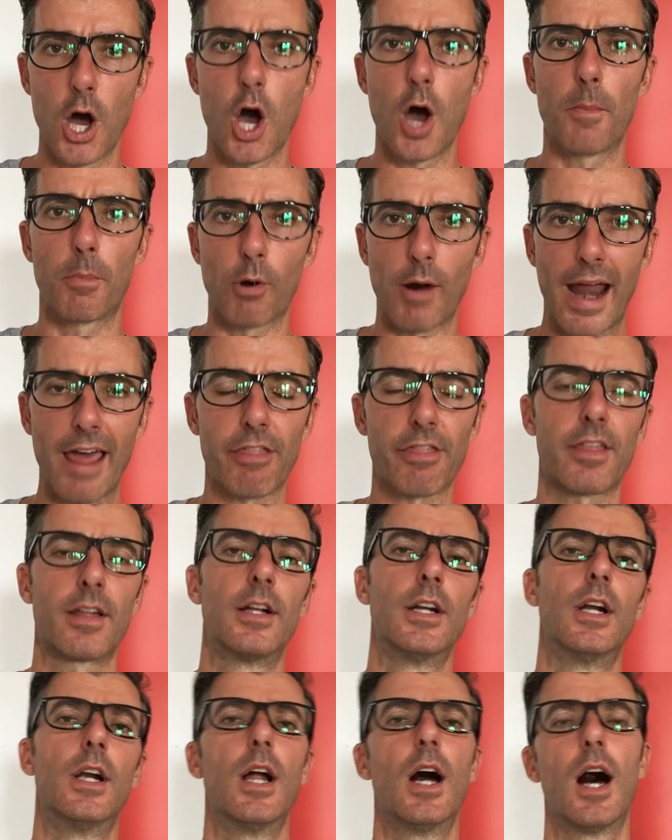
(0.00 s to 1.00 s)
breath,
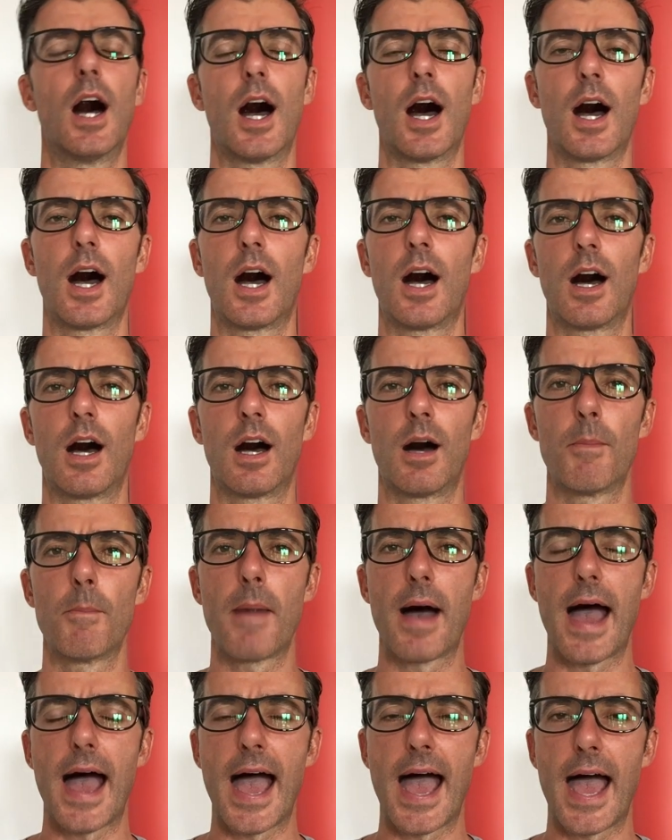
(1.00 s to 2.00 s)

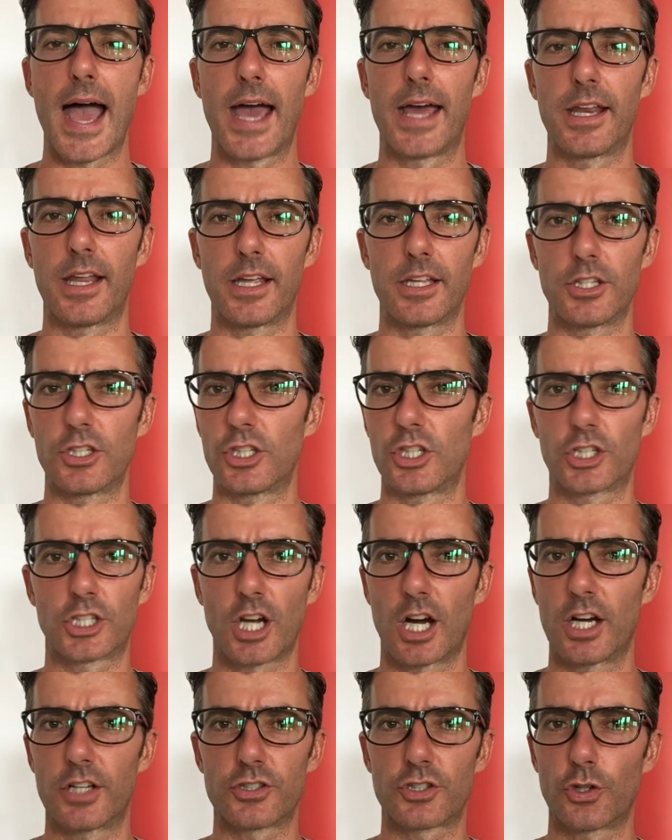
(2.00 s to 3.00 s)
and you
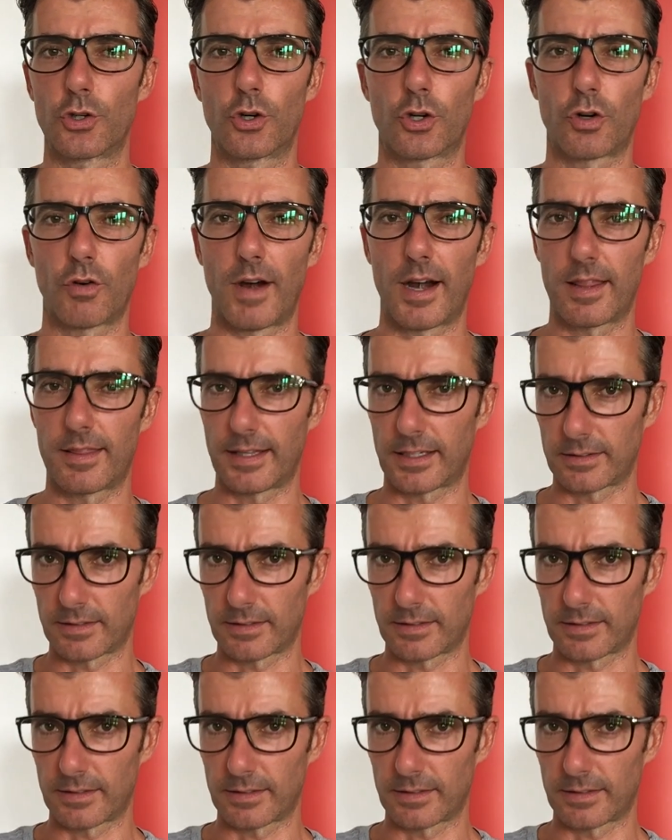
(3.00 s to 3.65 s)
can't talk or anything,